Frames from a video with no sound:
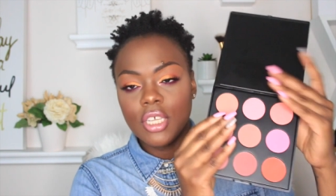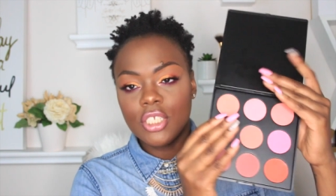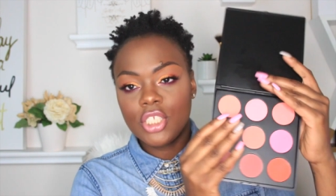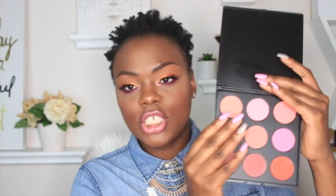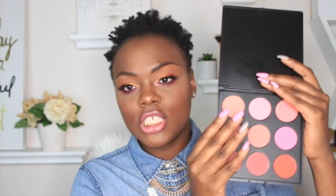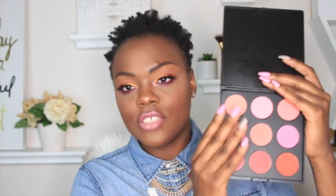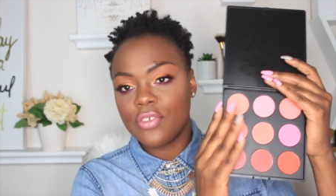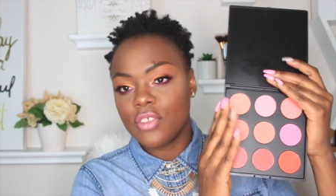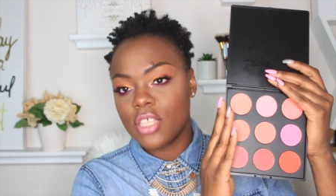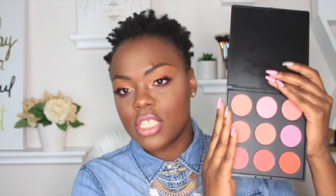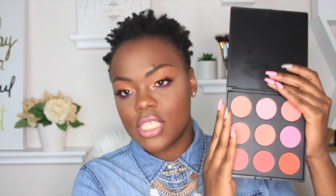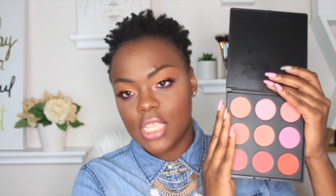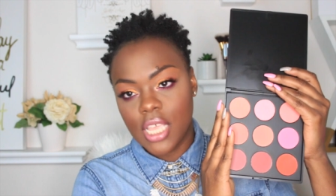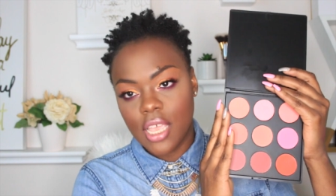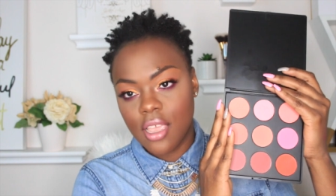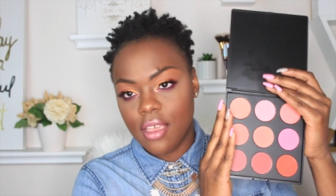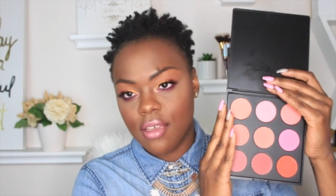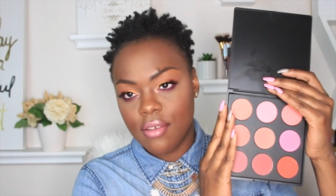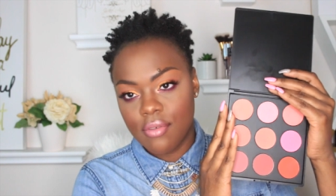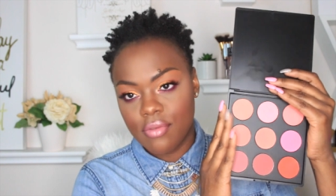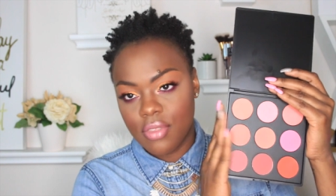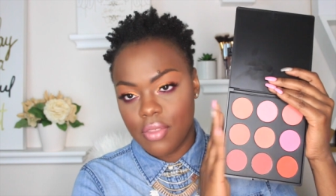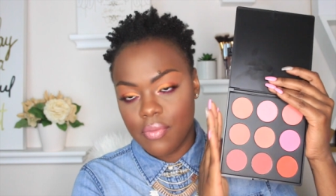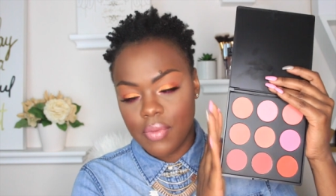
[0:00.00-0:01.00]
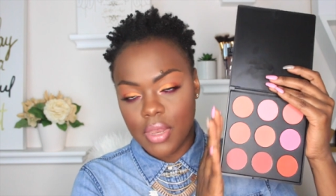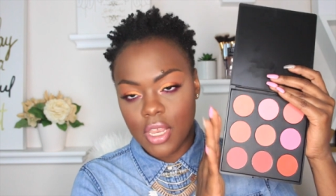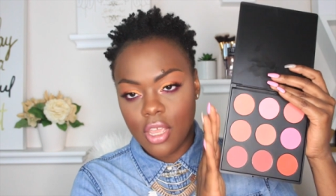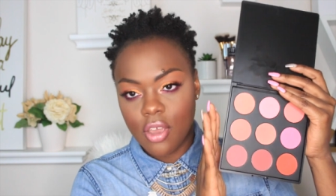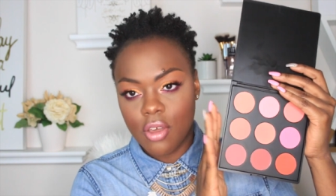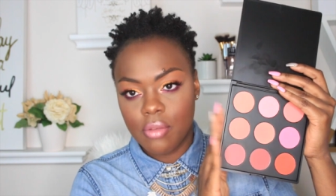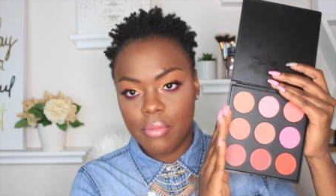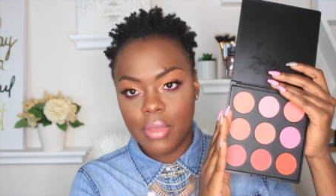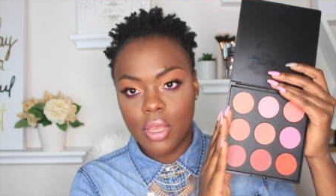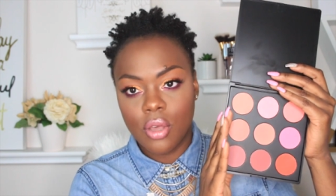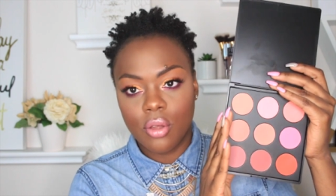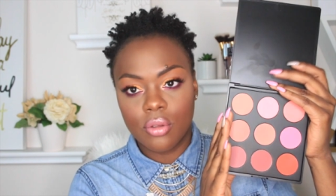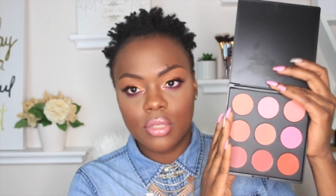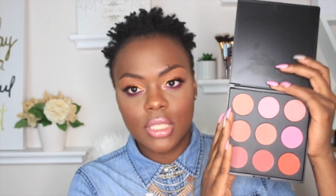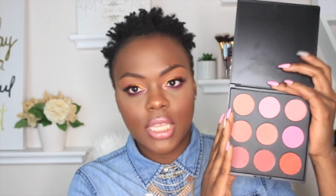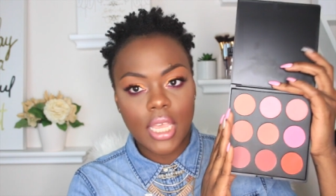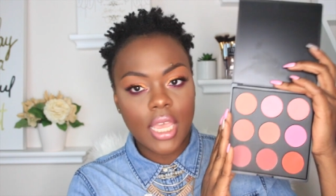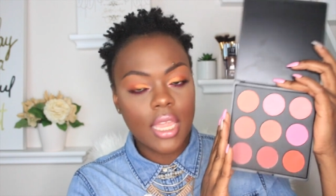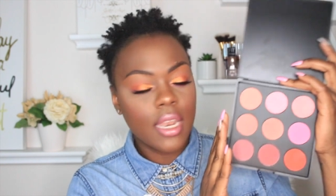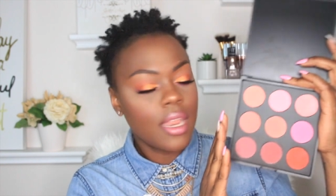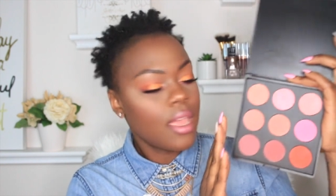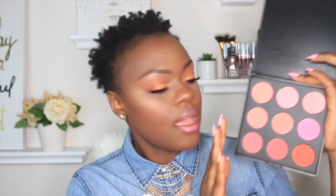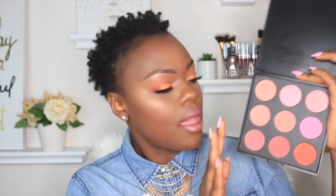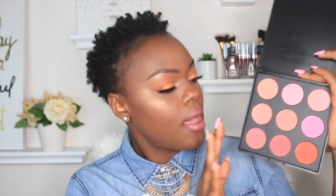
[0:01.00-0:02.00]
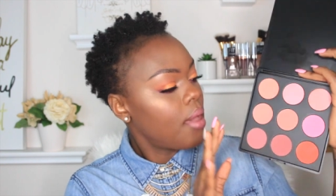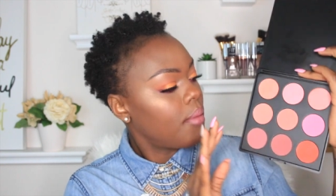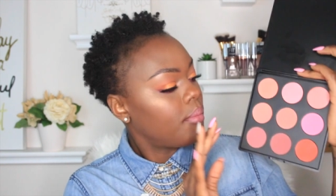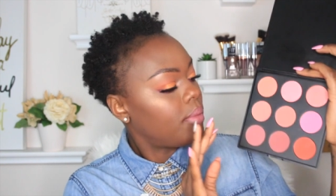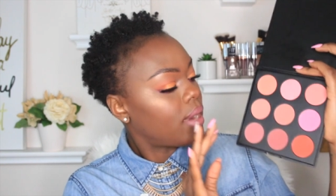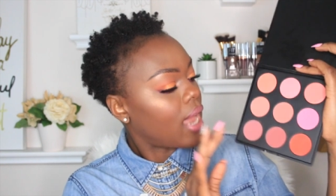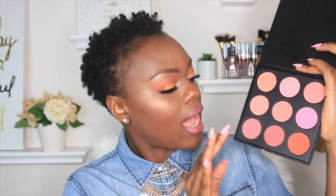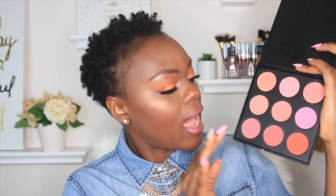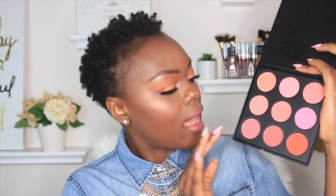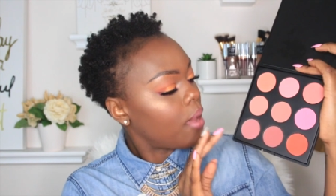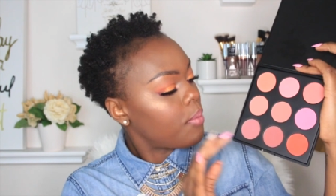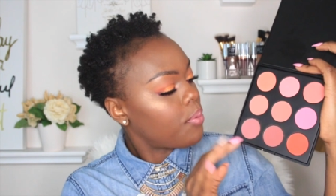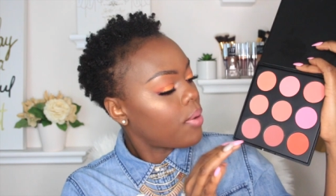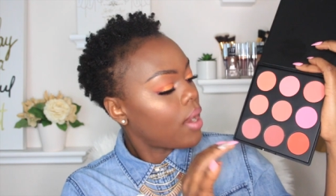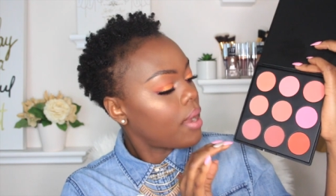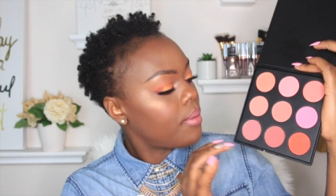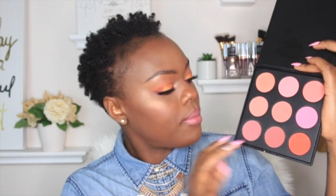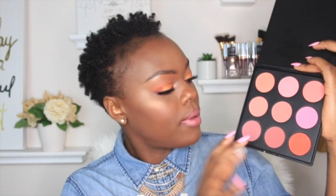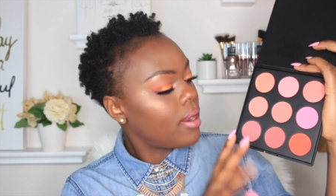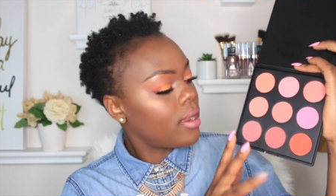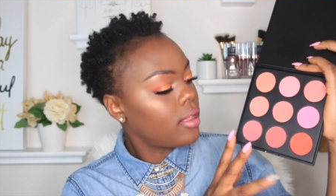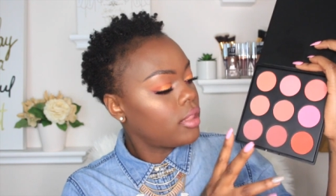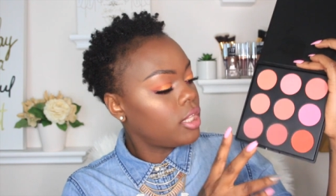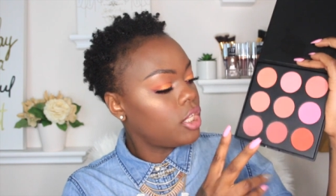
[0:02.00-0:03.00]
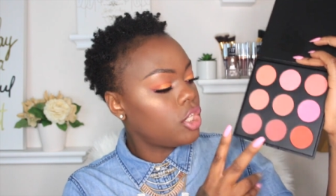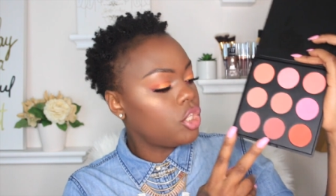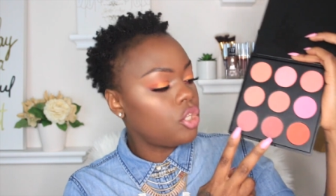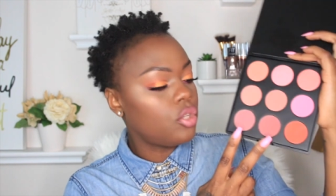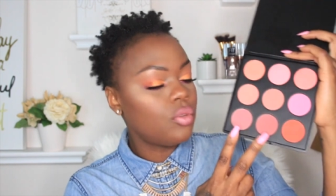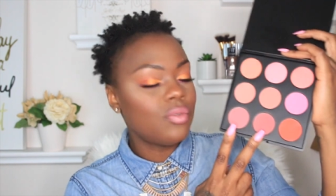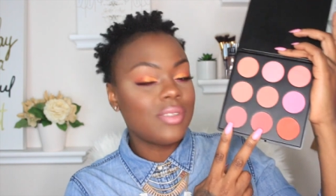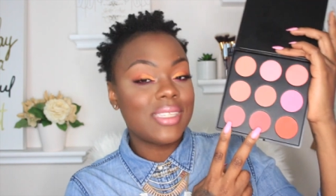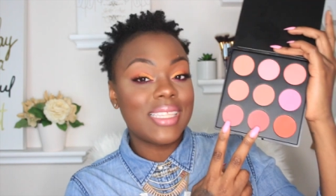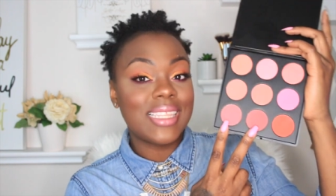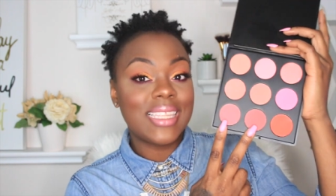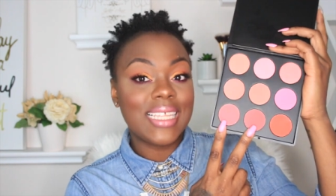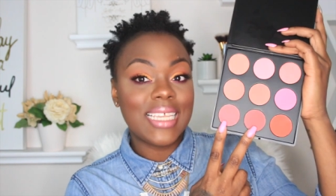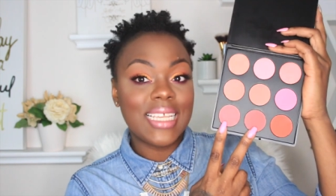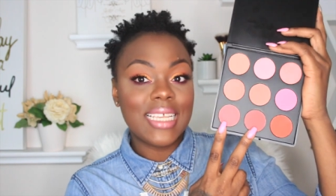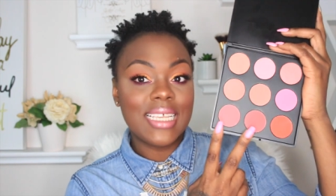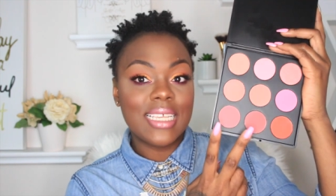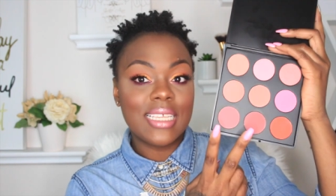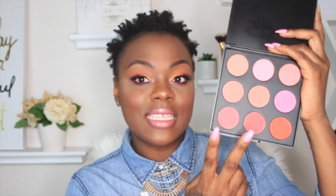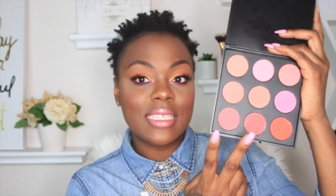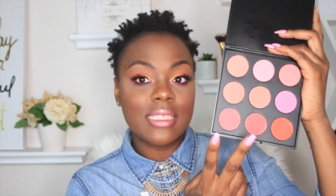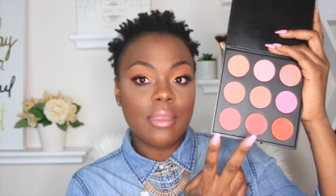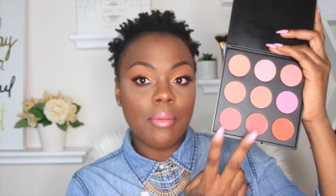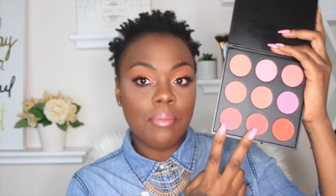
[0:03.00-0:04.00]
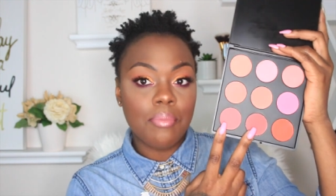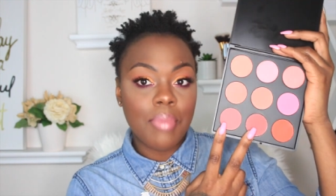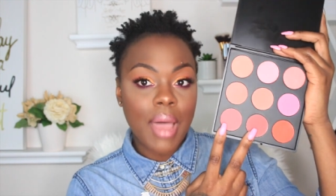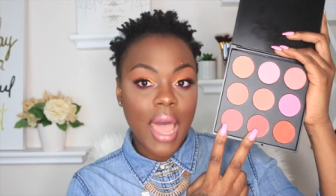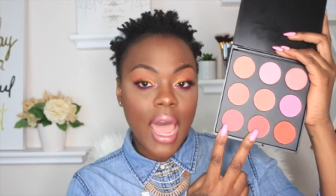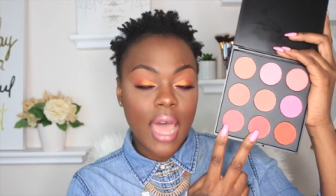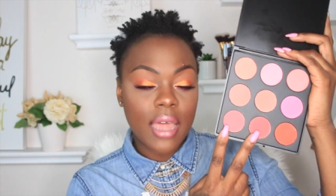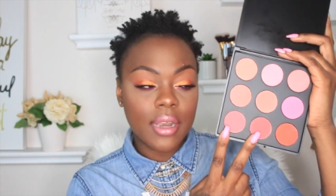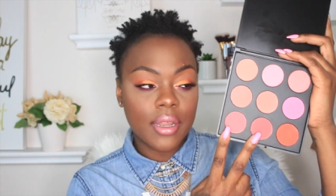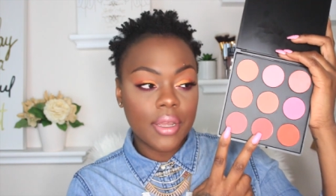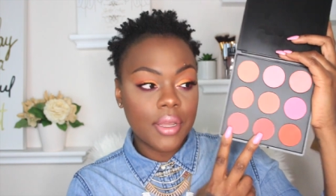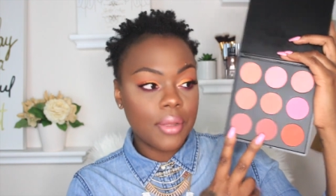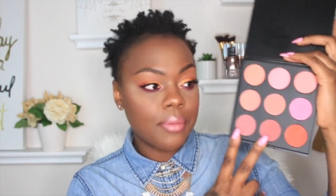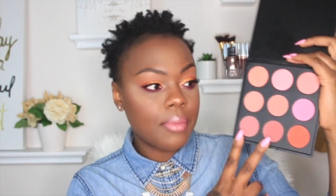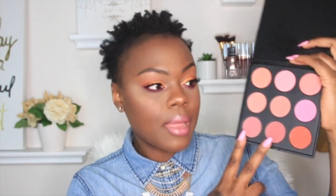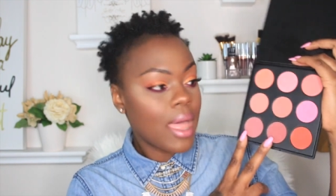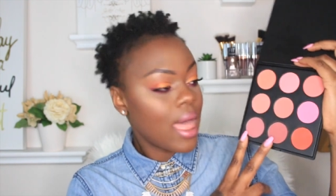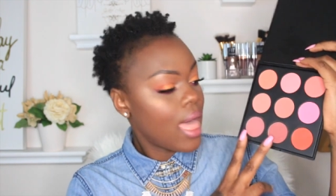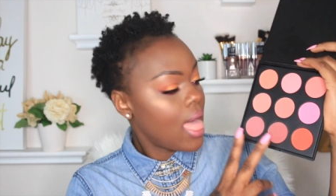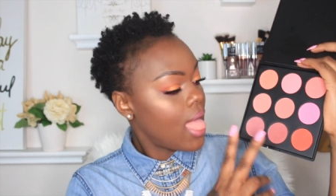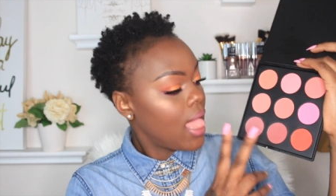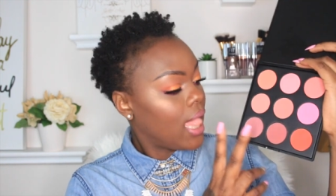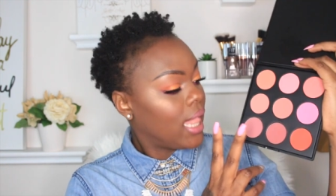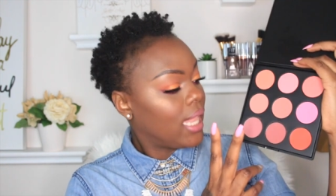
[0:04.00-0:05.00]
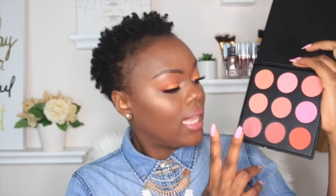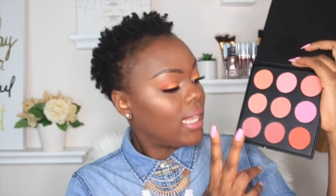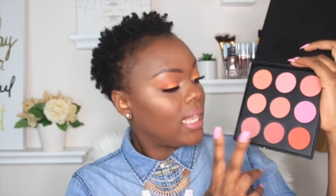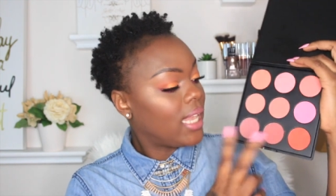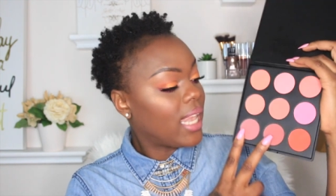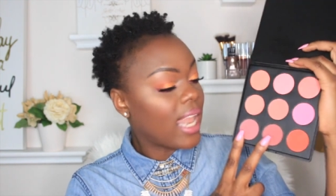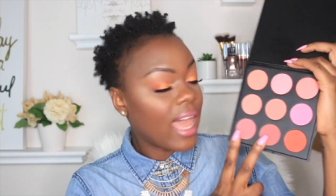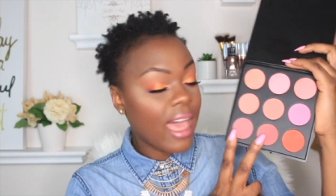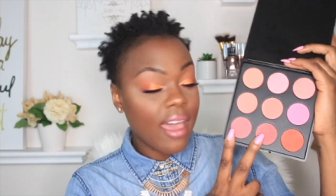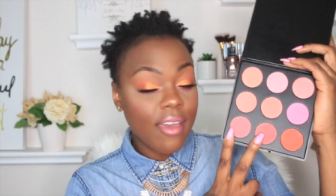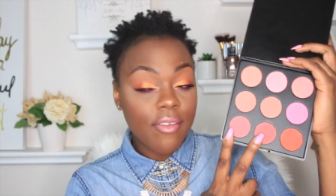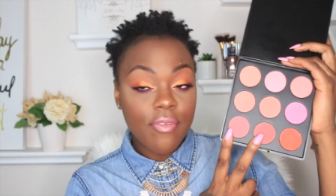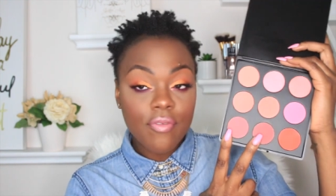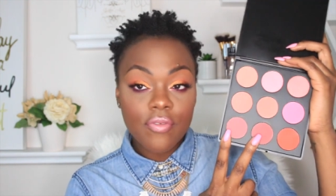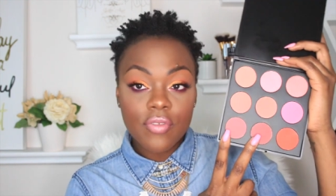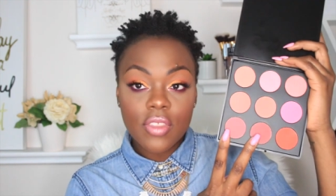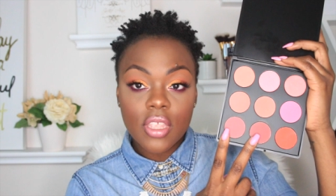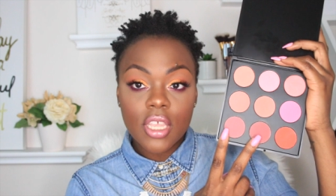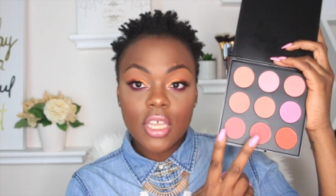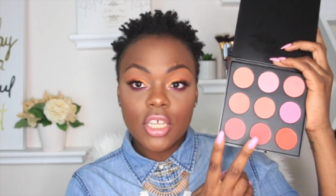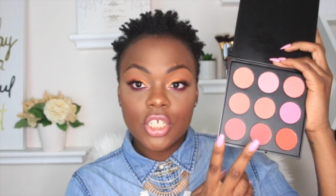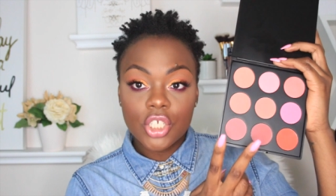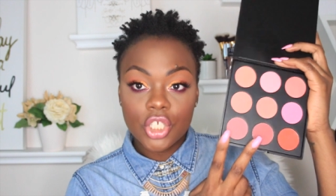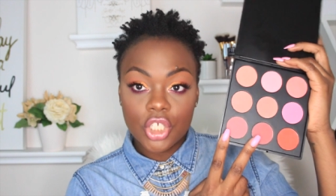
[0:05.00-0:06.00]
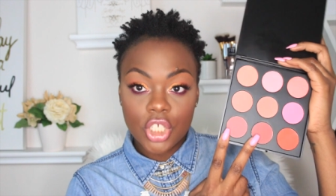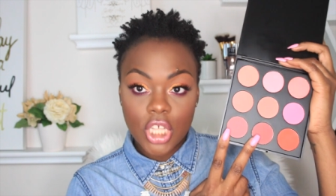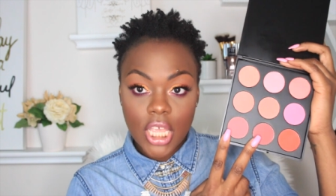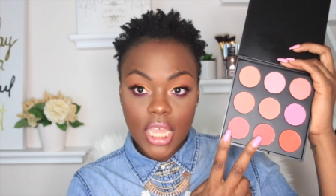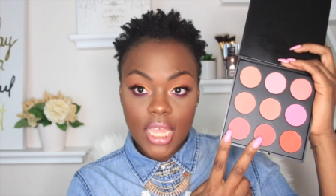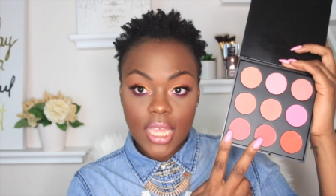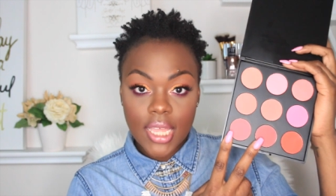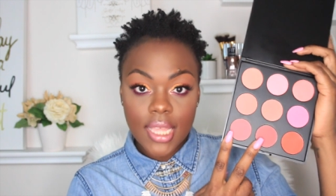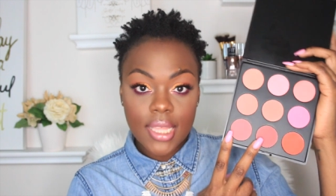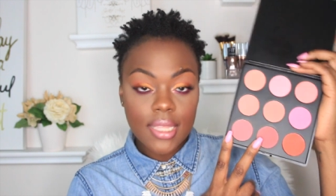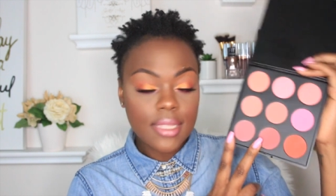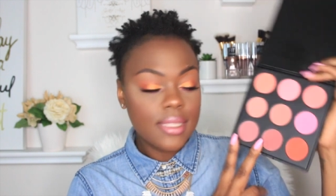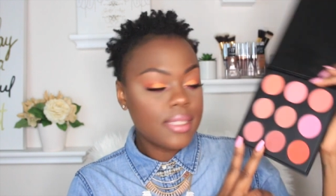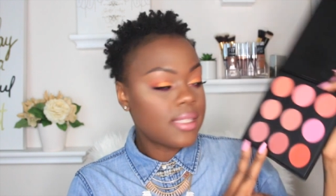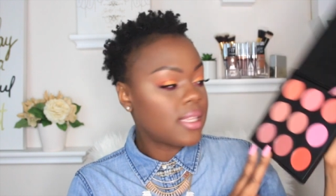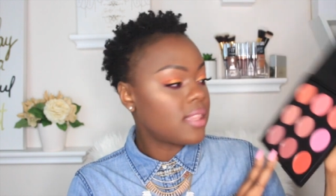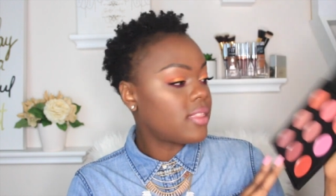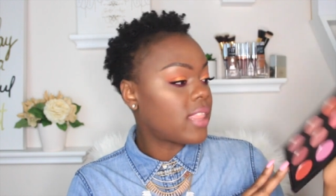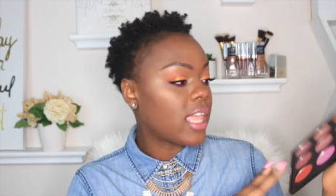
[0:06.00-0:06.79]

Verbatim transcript: just for the sake of the video and me holding it, but I primarily use these bottom left shades.